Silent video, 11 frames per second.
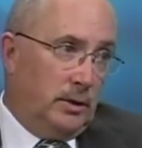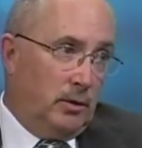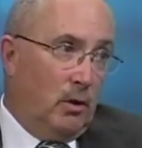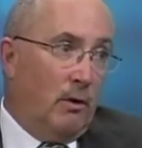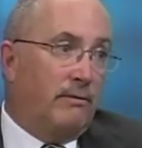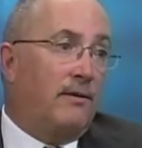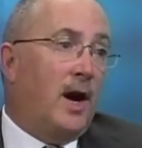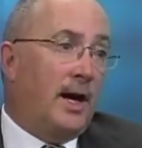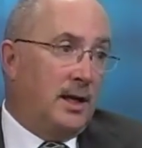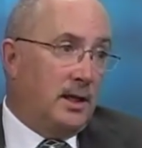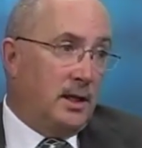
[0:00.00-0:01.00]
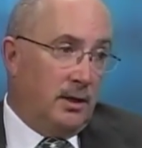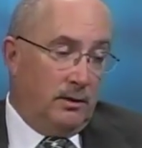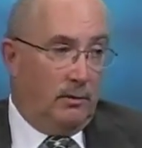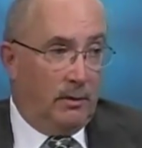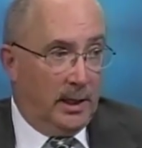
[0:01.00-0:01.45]
You go find it,
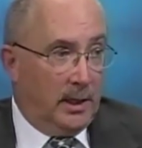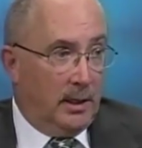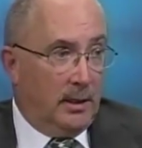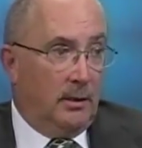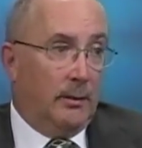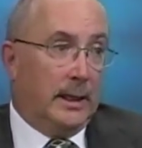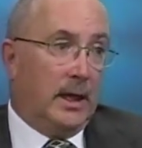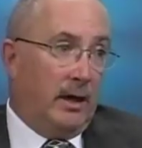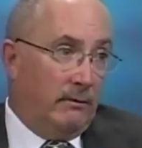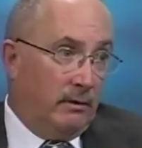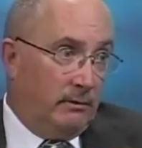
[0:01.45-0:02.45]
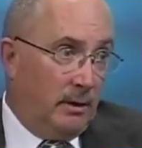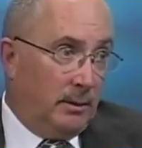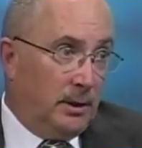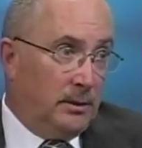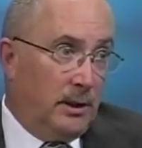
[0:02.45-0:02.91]
you drink it, you recover from it.